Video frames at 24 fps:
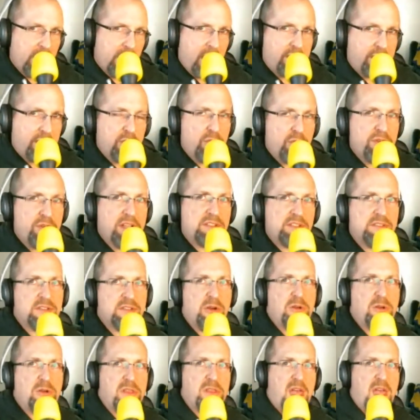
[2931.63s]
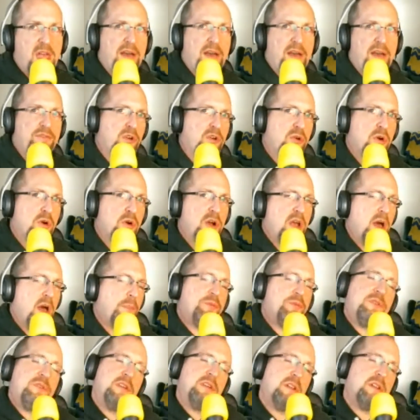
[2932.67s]
and you don't necessarily have to hook
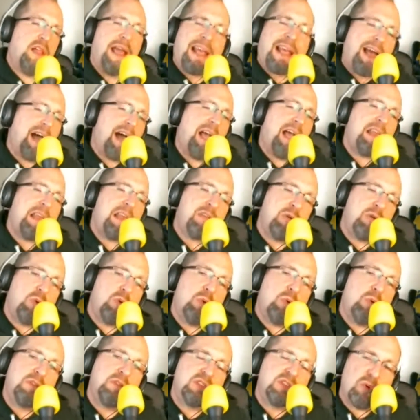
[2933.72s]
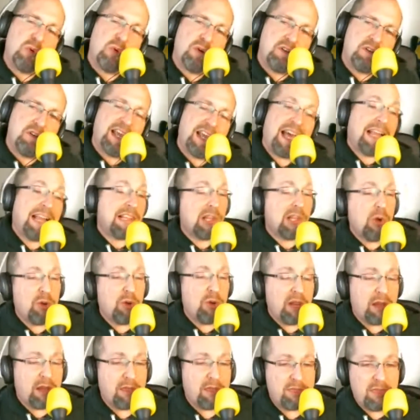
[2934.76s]
up to like iTunes or download
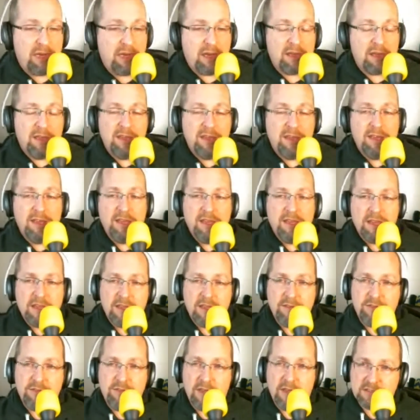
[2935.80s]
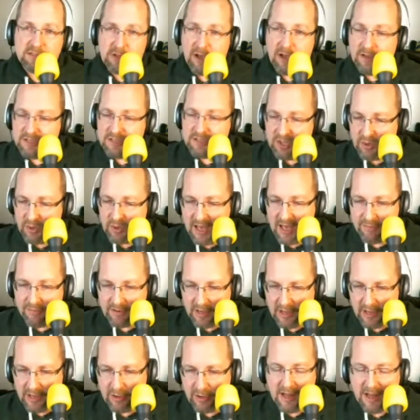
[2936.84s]
anything. If as long as you have
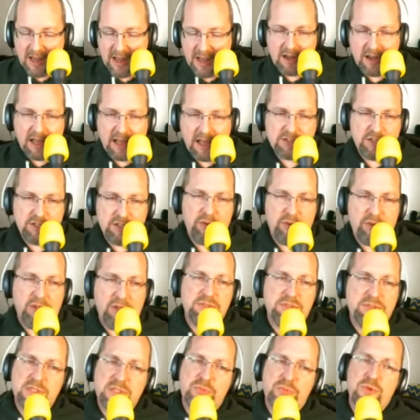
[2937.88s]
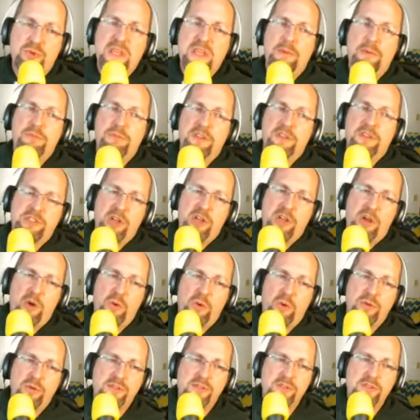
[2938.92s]
an internet connection, you can stream the
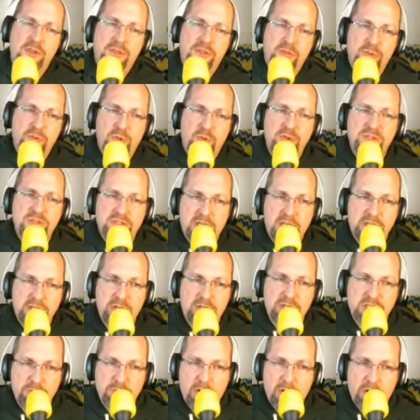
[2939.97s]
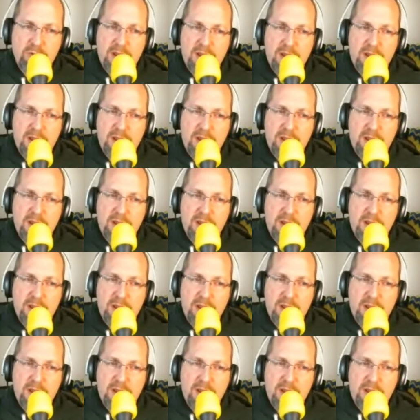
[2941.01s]
shows through Stitcher Smart